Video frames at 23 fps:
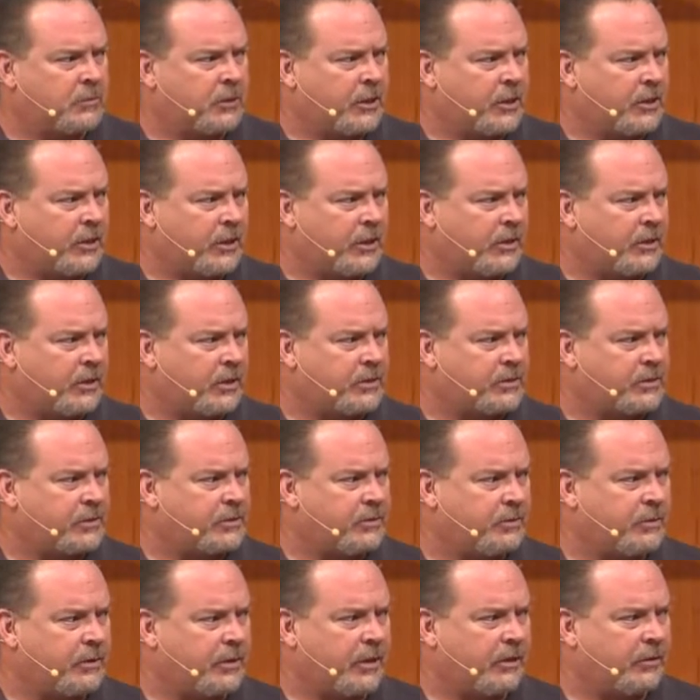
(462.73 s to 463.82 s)
He doesn't
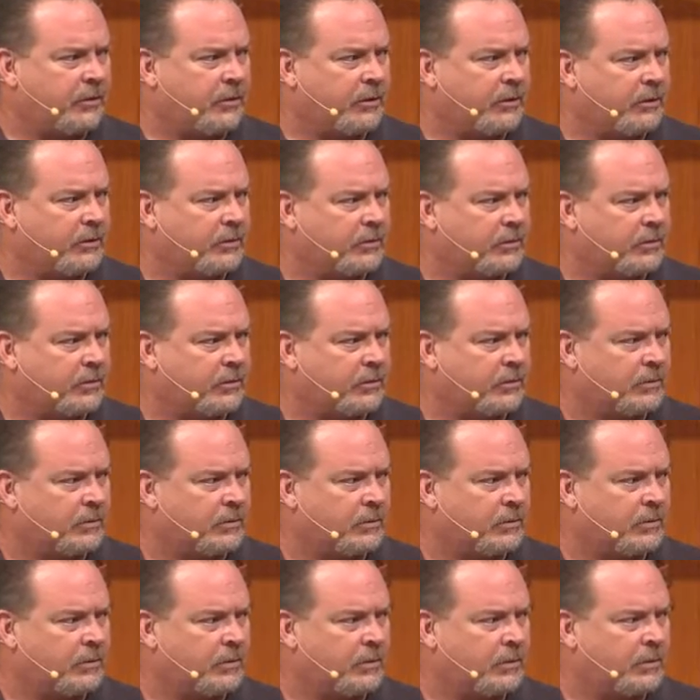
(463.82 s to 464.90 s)
do the killing.
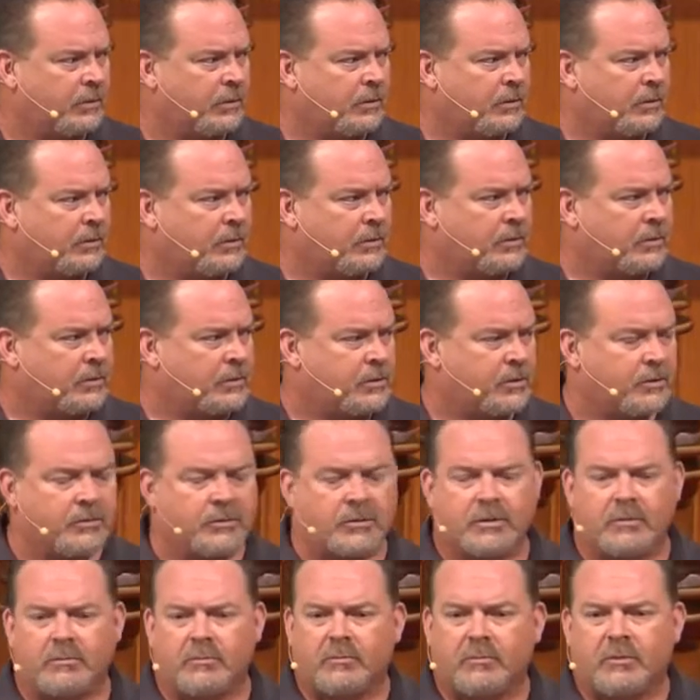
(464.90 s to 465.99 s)
So
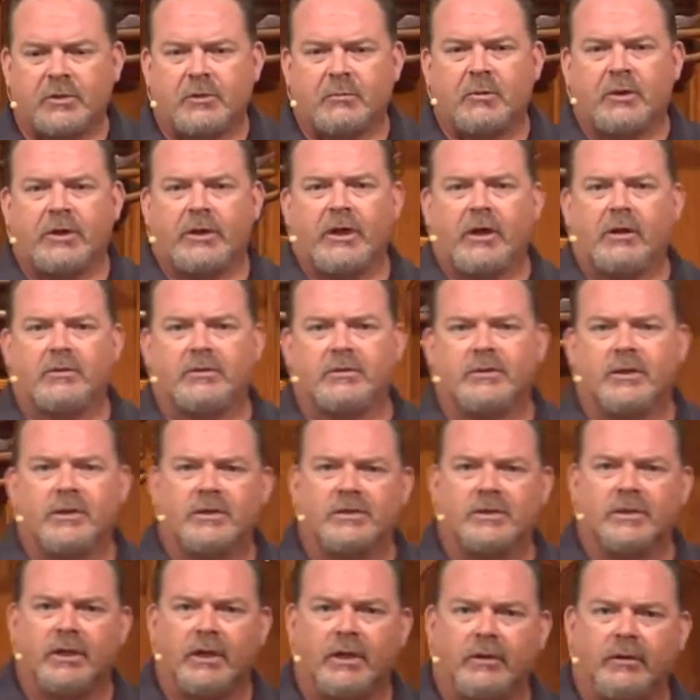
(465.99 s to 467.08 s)
somebody else
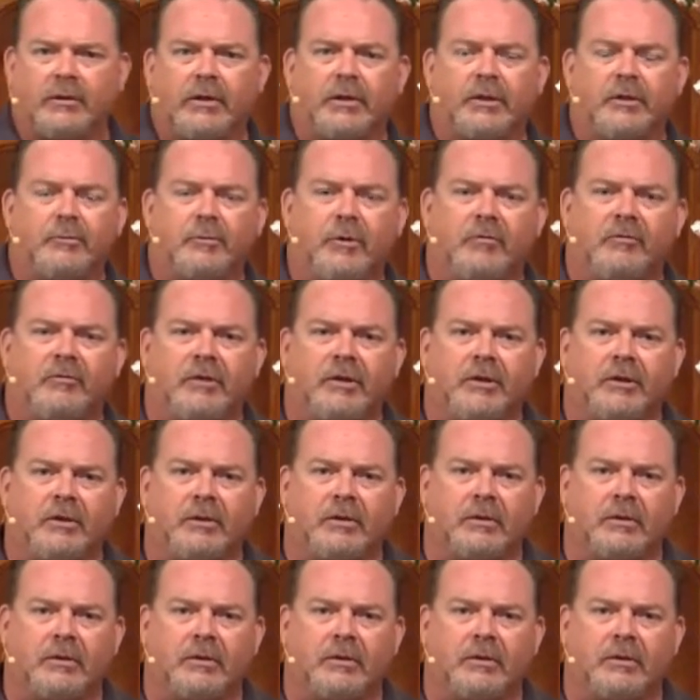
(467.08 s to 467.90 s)
does the killing in the movie.